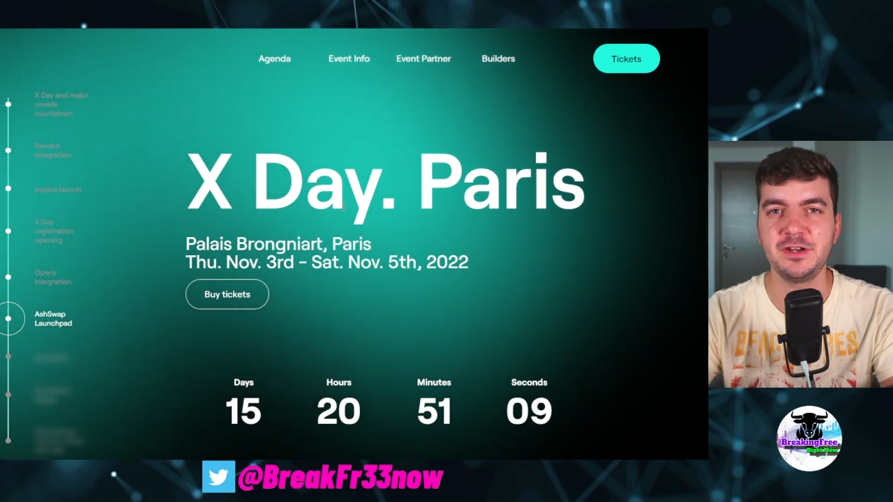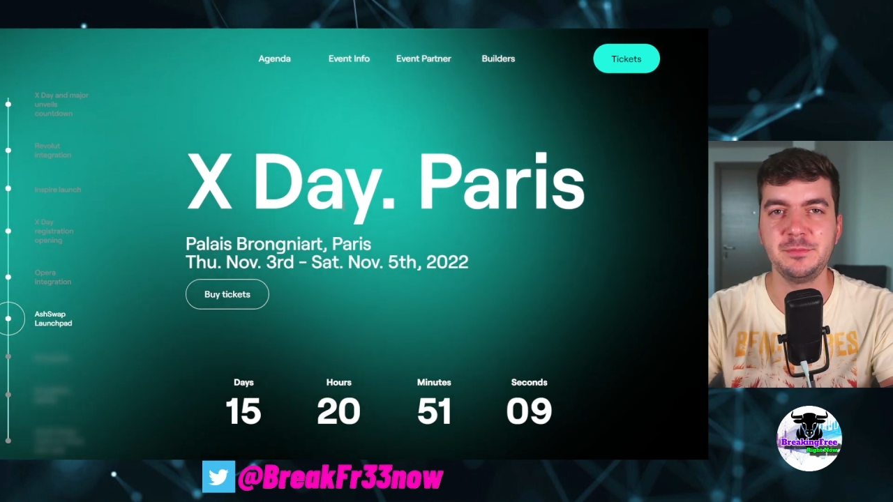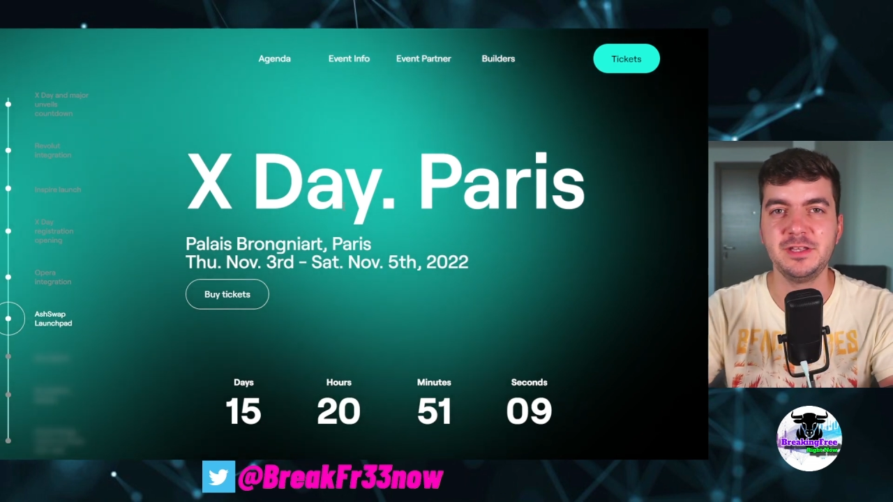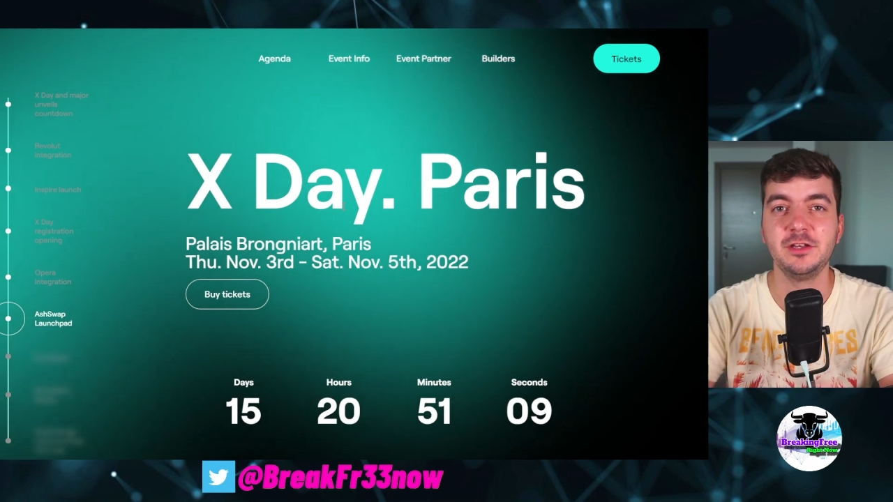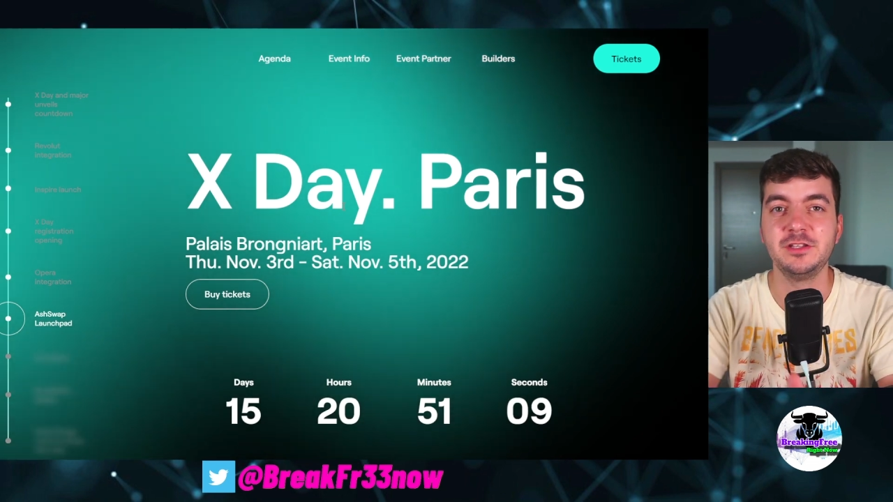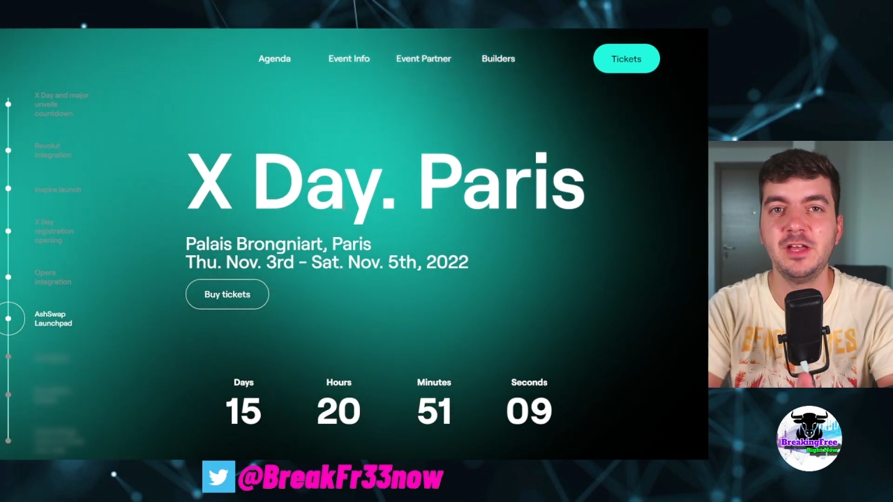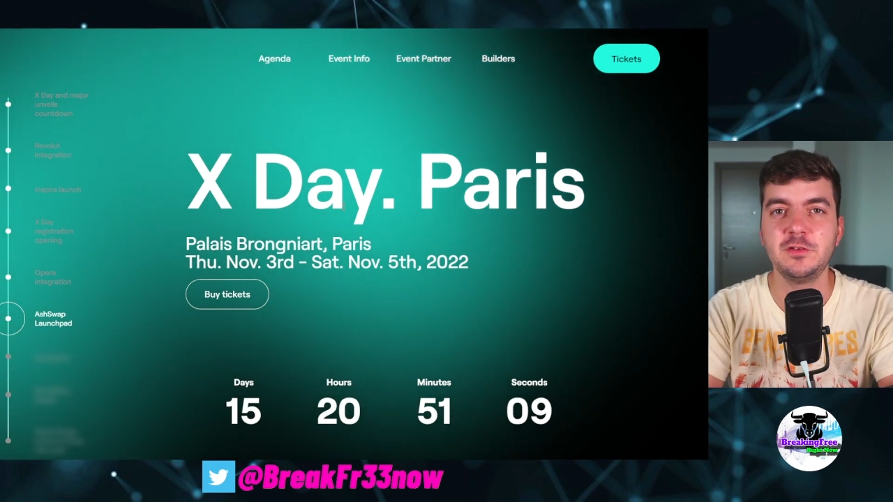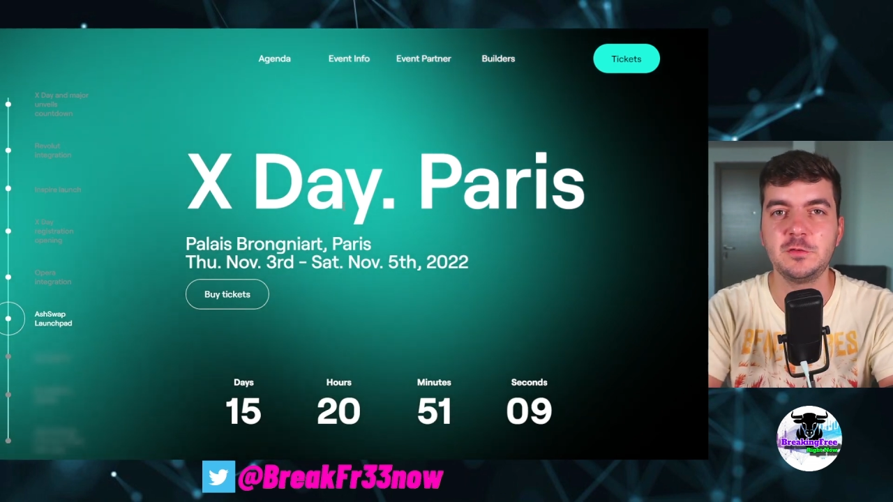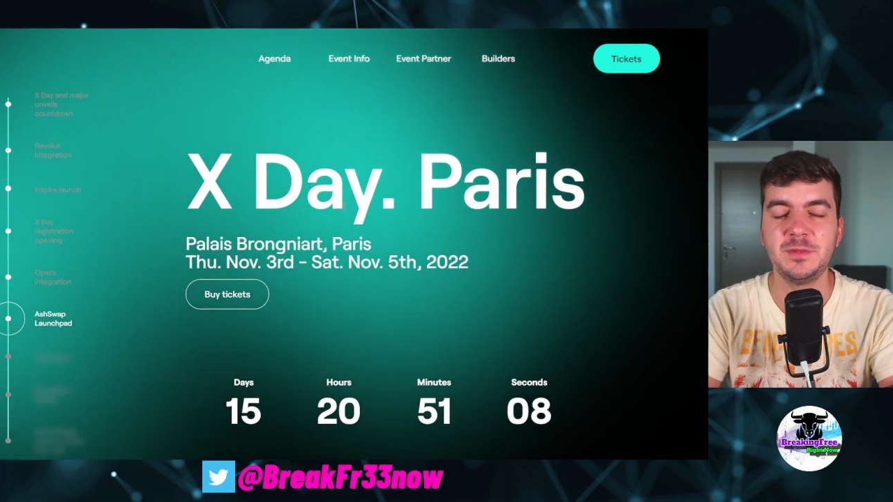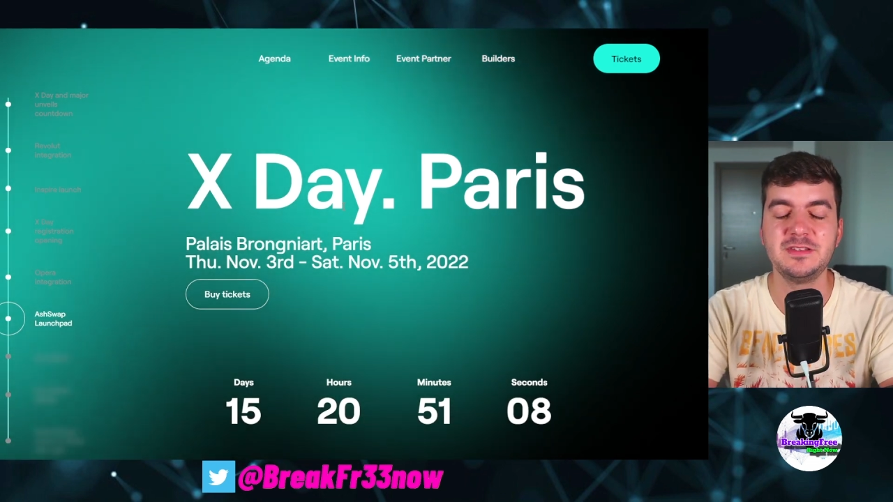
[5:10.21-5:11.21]
very big
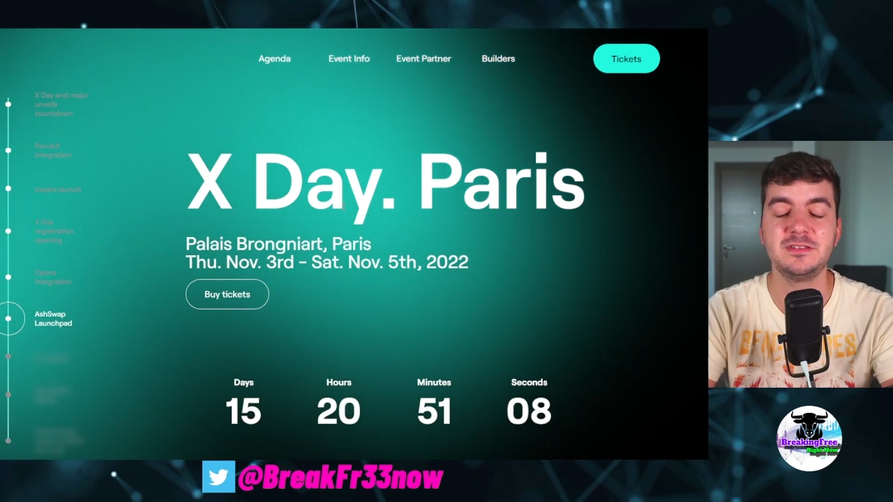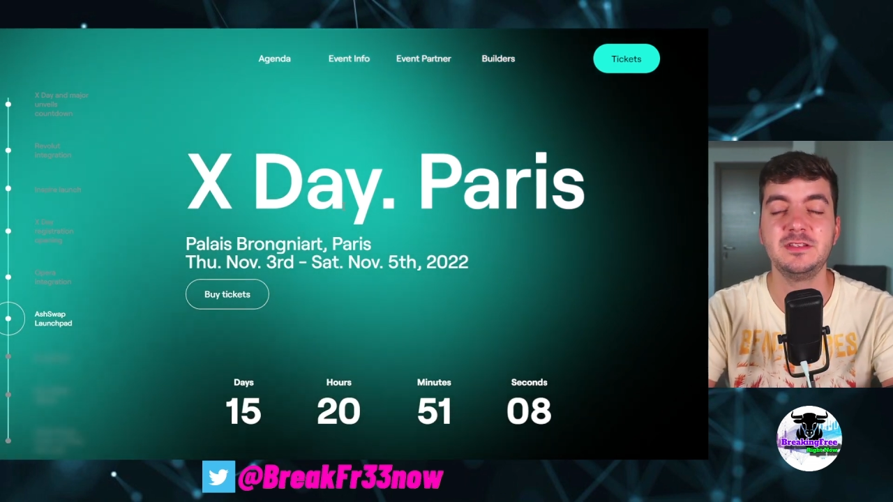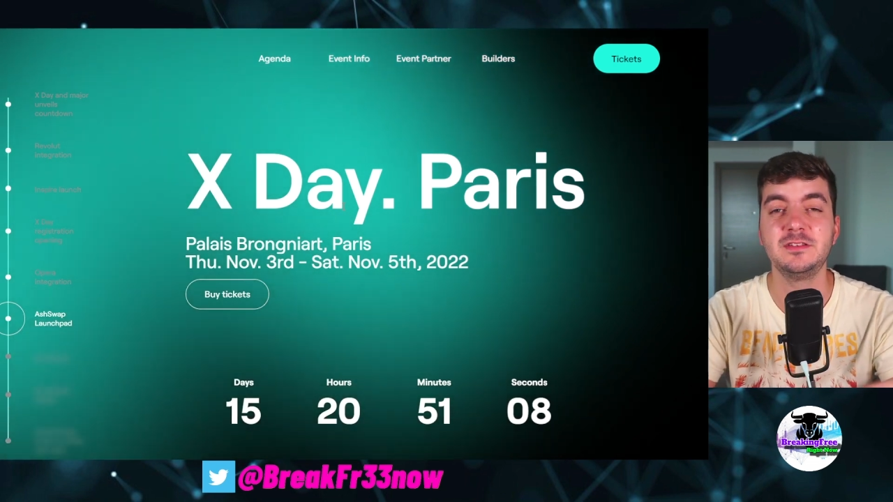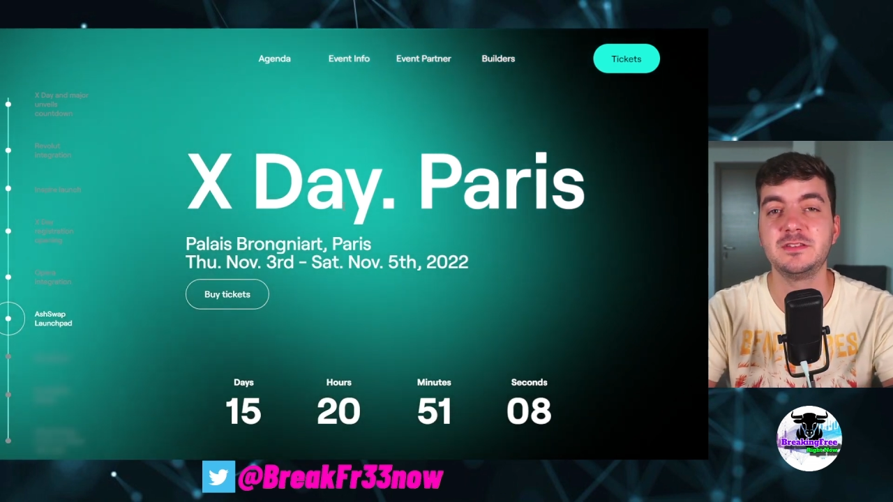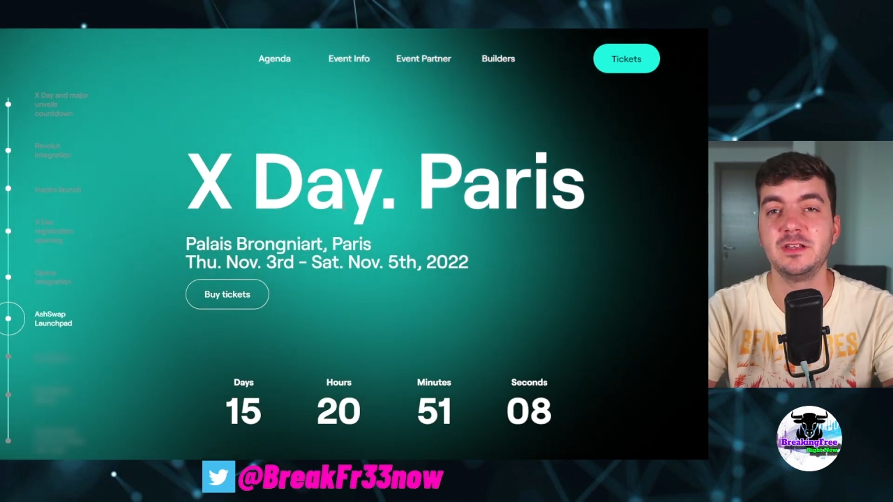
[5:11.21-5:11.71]
announcements since